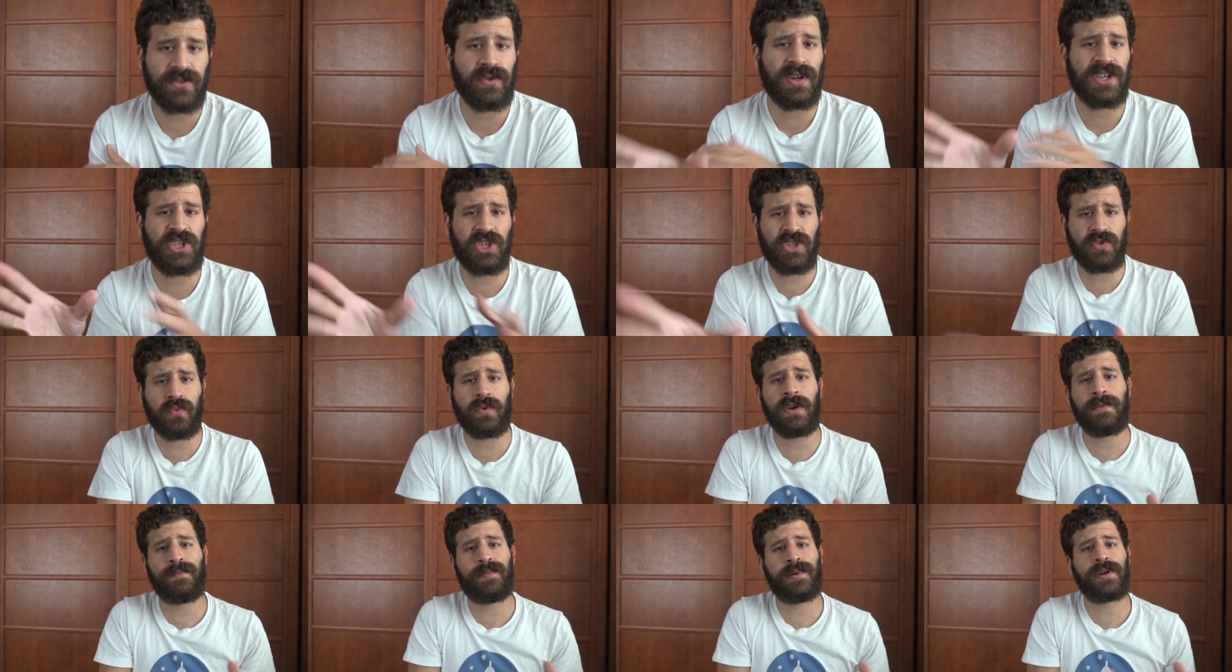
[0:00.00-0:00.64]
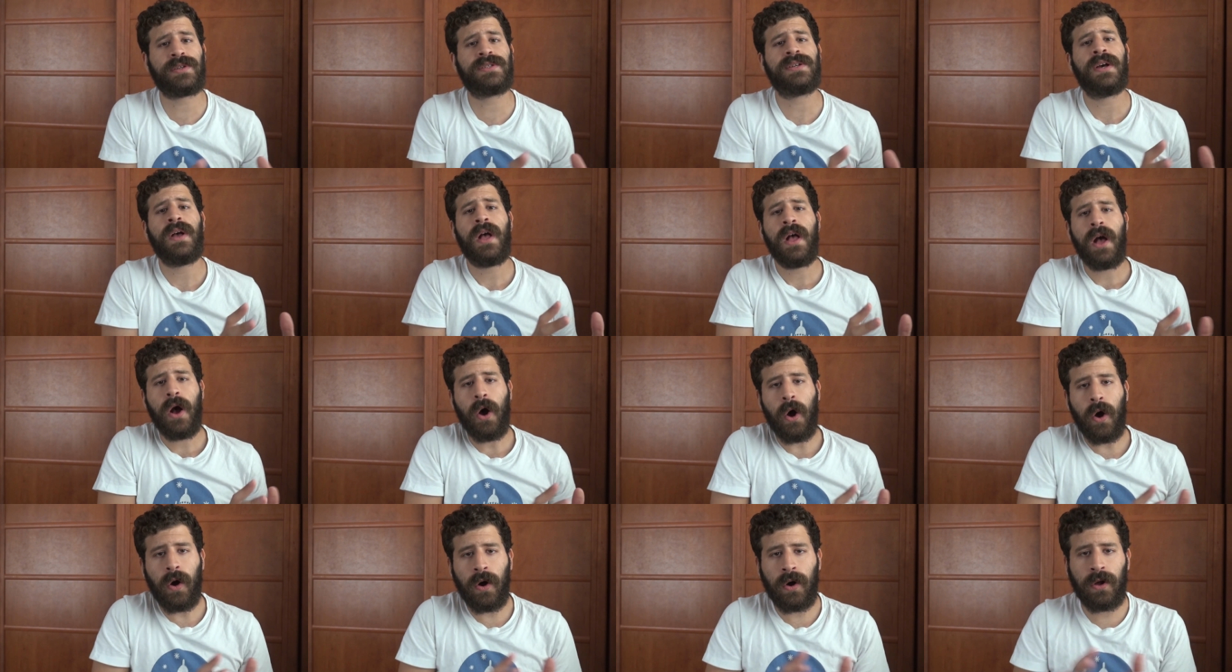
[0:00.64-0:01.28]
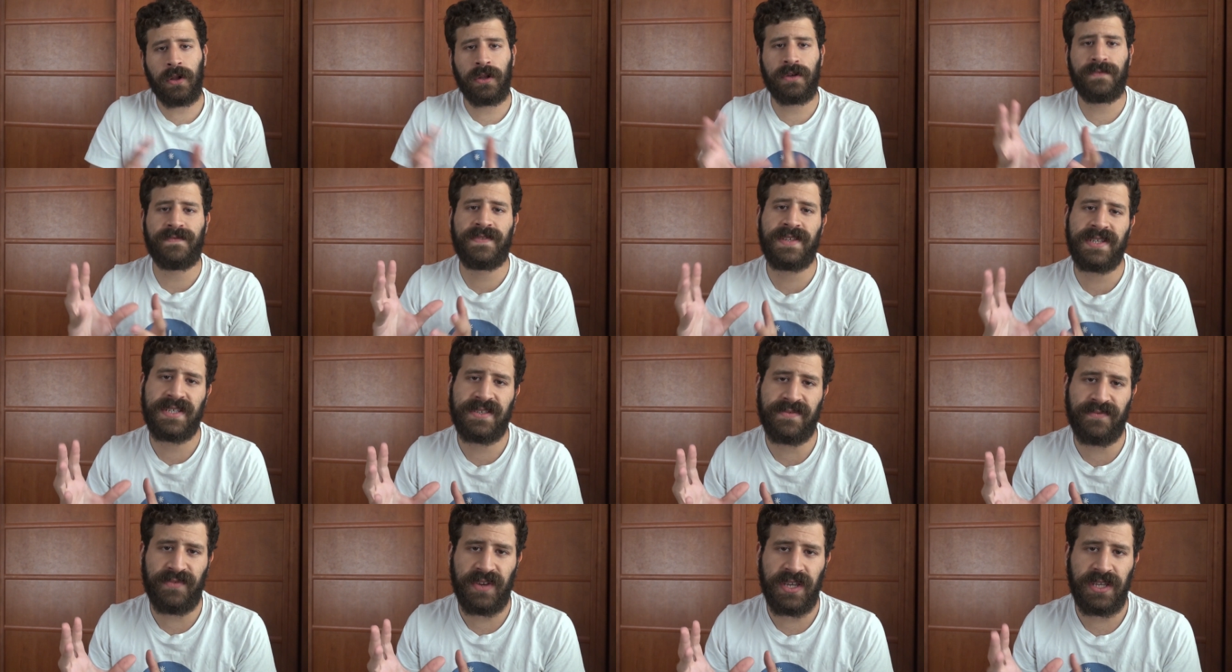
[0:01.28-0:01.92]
So I just want to put all of this